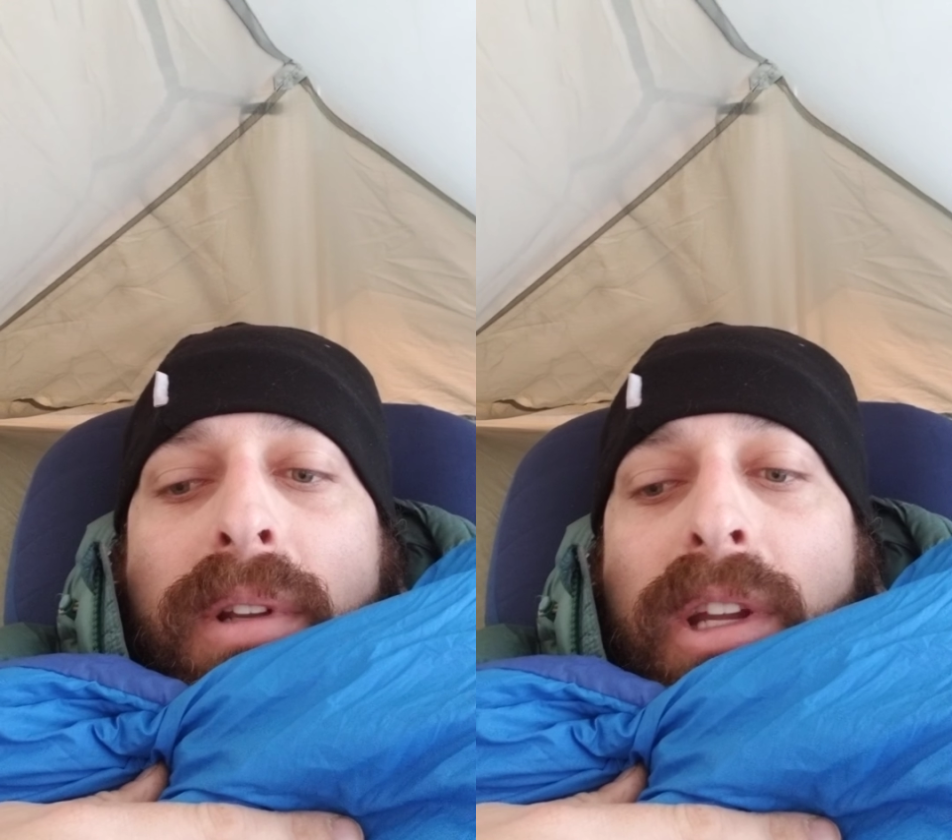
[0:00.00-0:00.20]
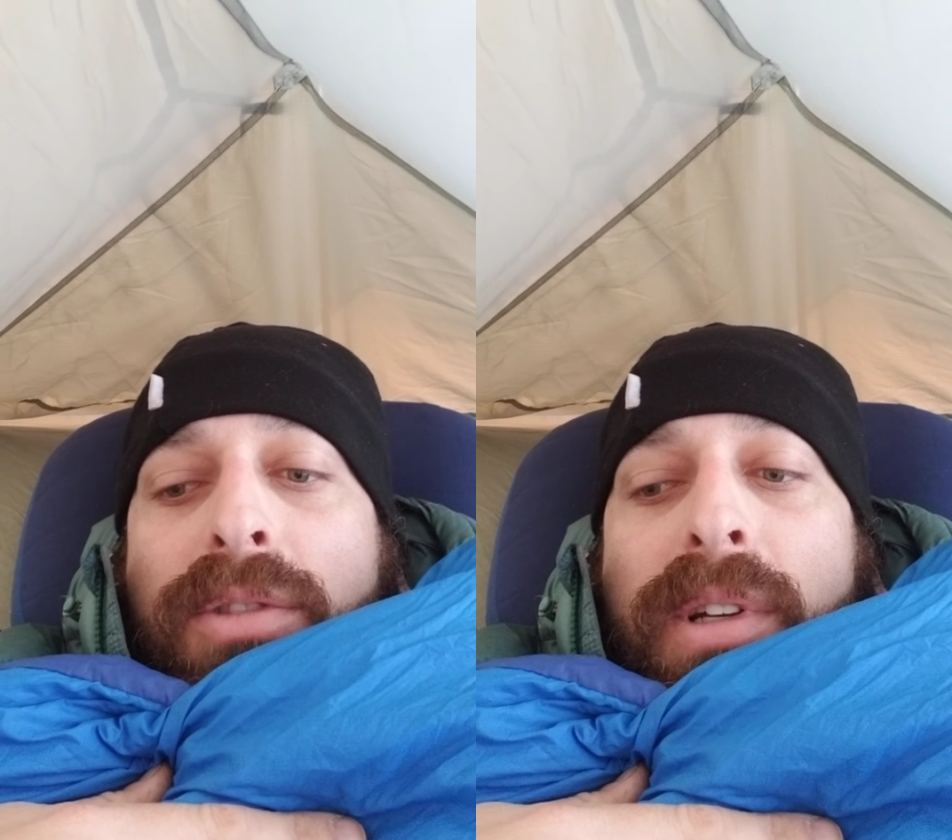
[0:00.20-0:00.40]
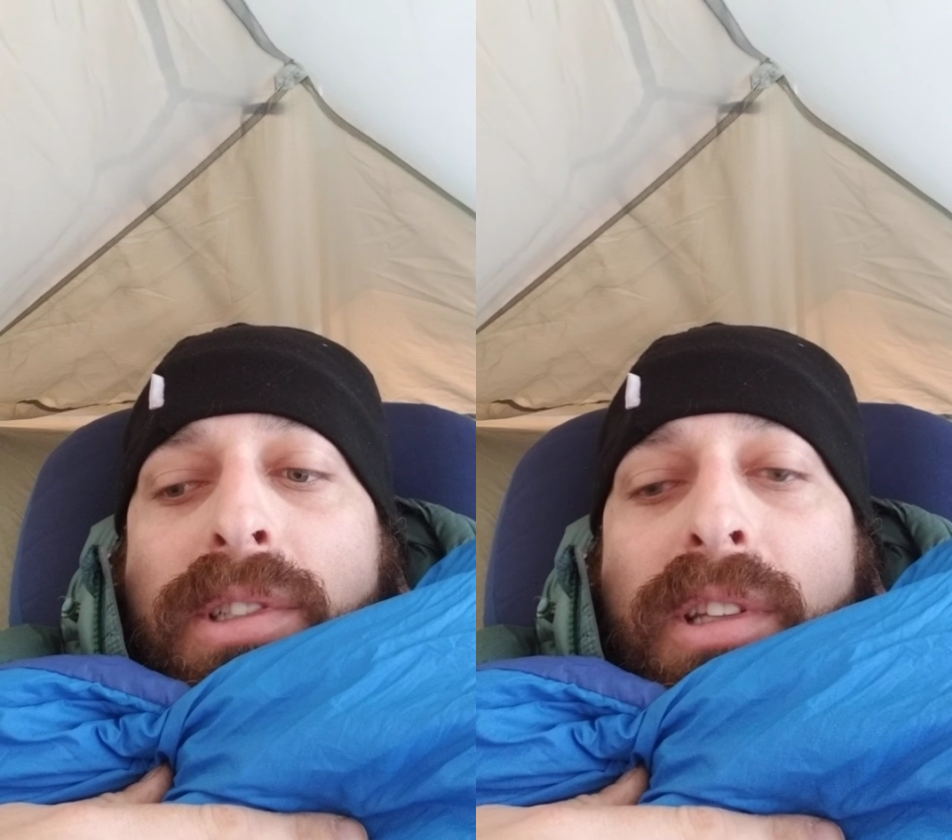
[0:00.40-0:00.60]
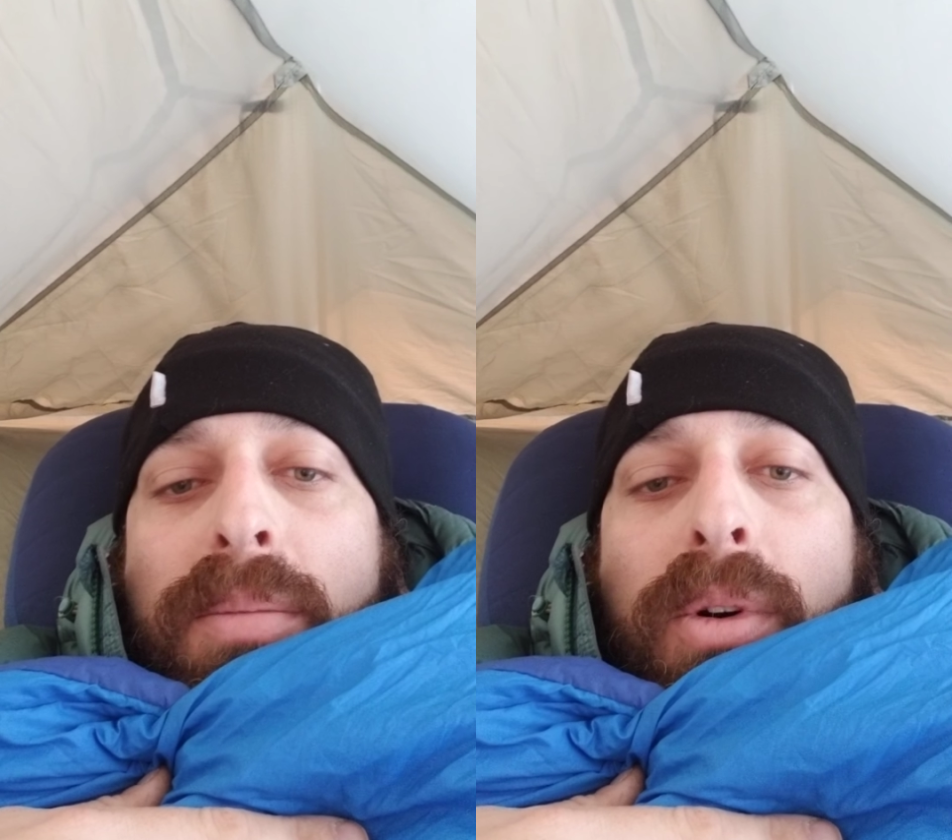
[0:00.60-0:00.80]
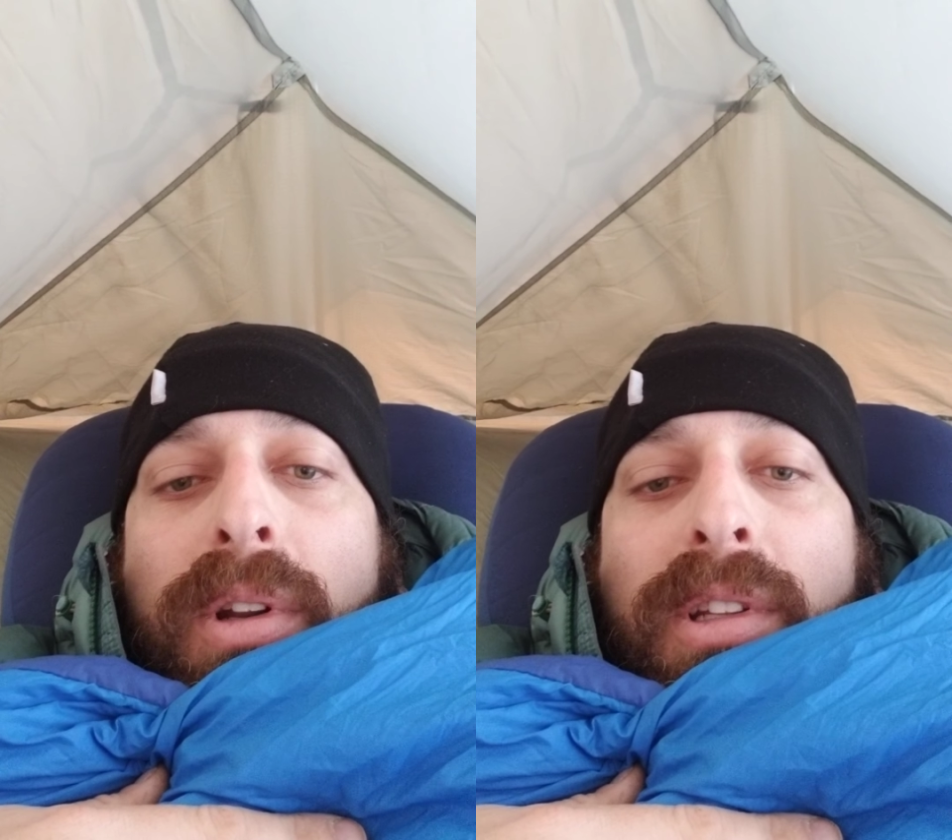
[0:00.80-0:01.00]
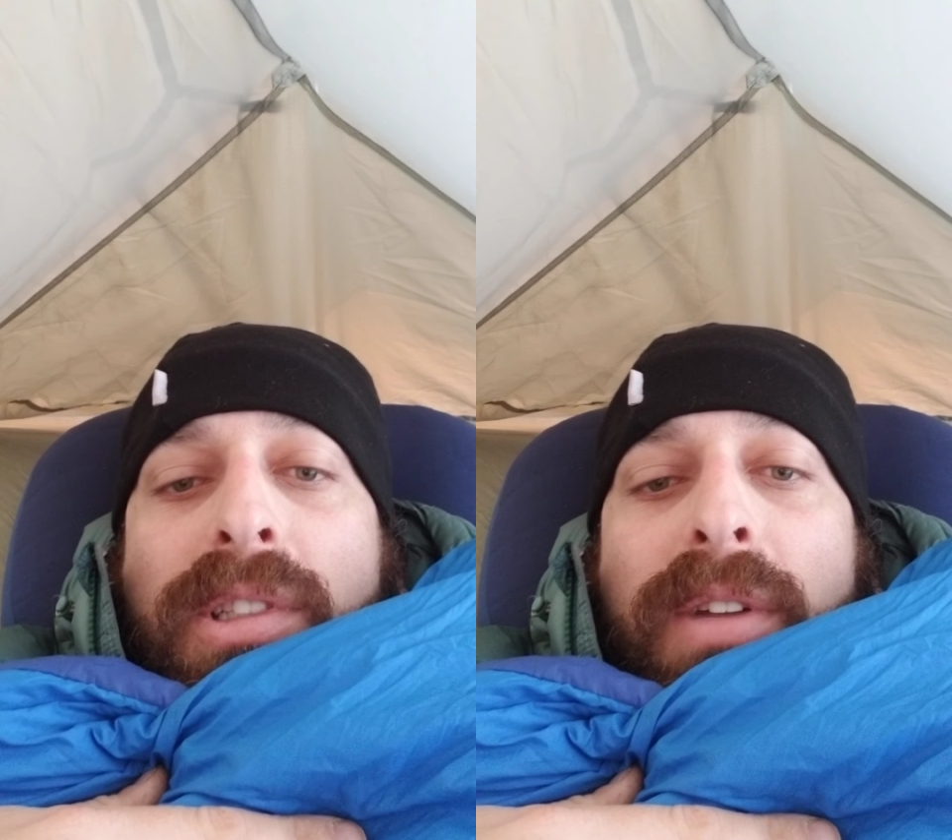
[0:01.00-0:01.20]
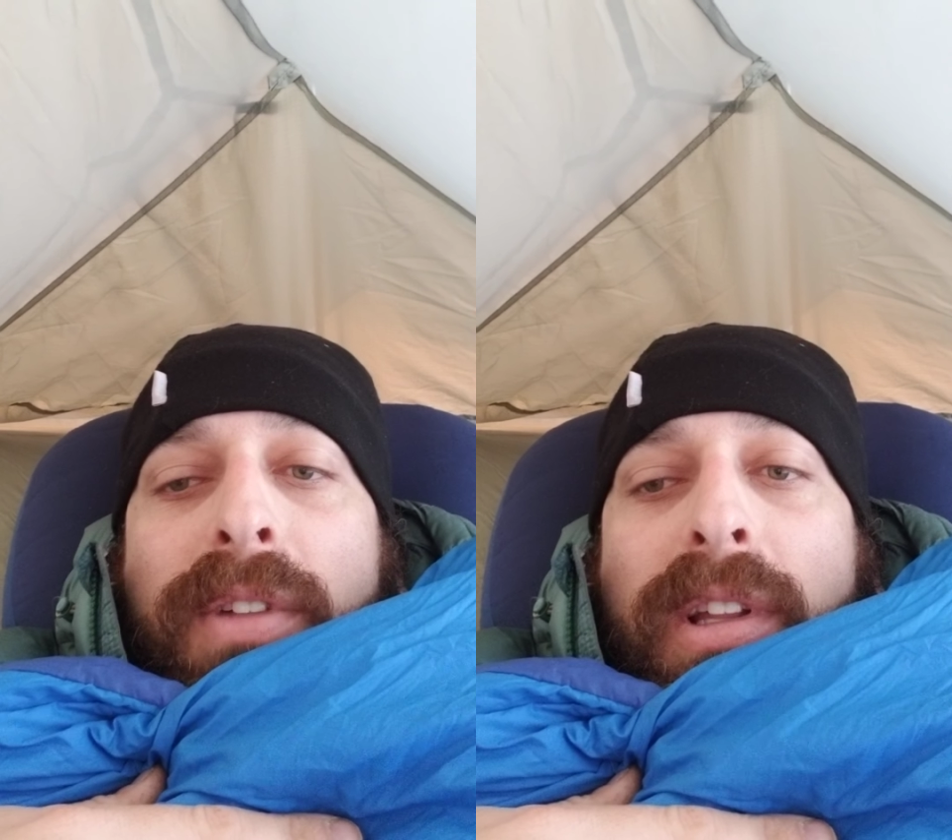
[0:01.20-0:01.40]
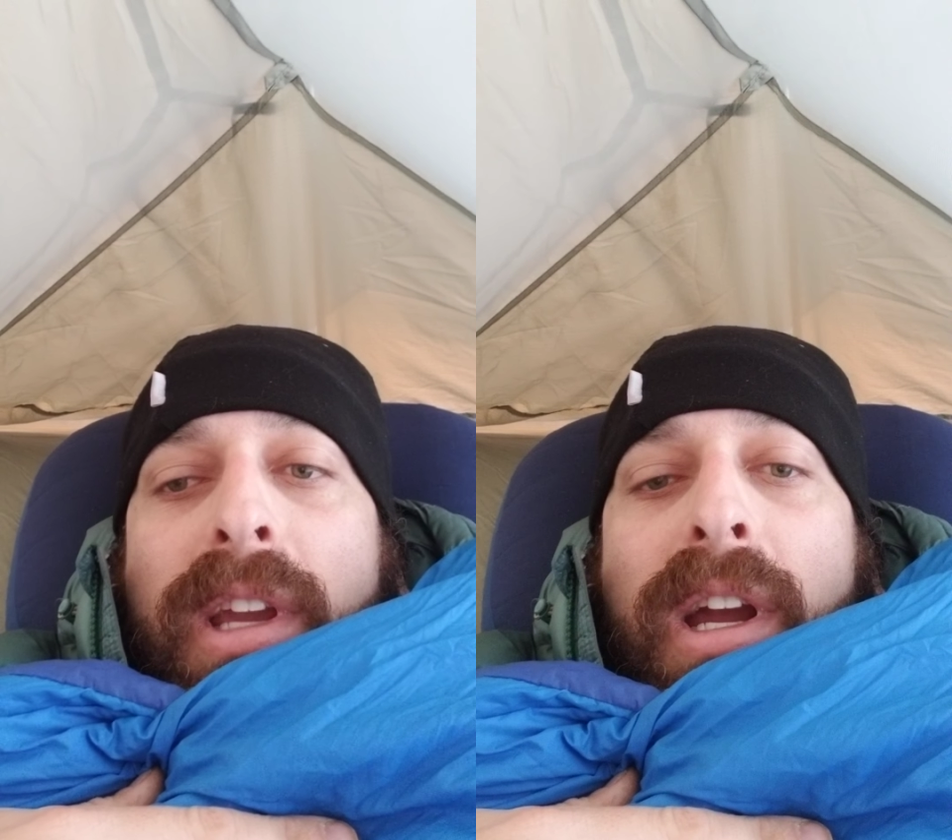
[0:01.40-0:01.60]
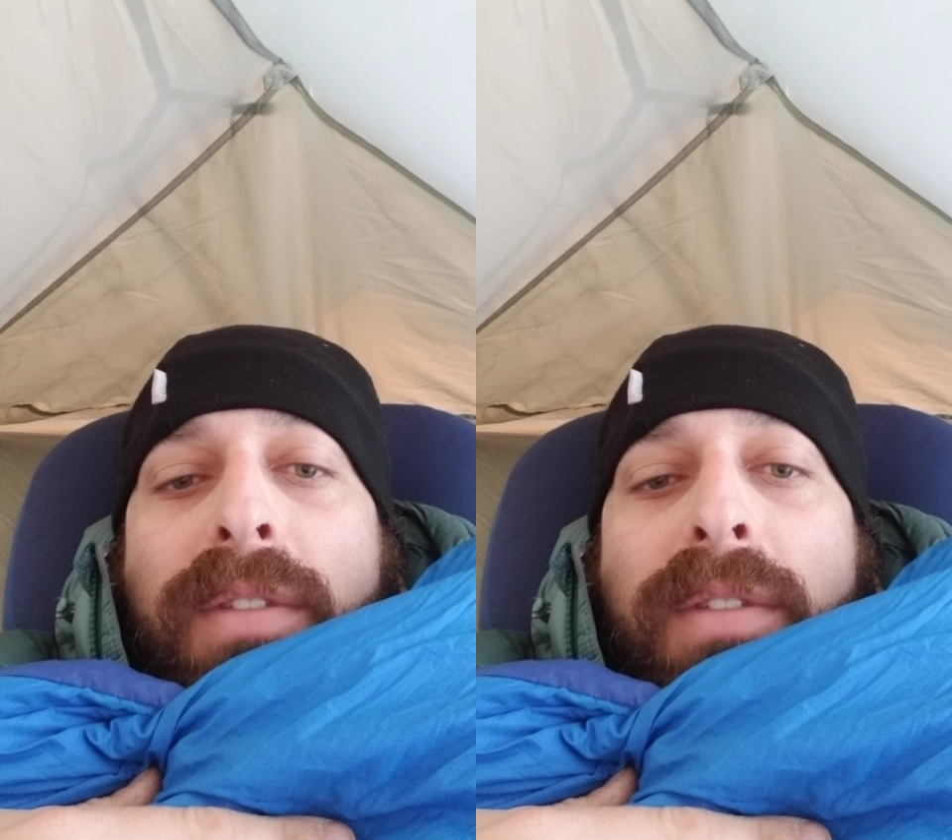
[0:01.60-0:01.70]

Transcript: get dressed in the morning and stuff like that.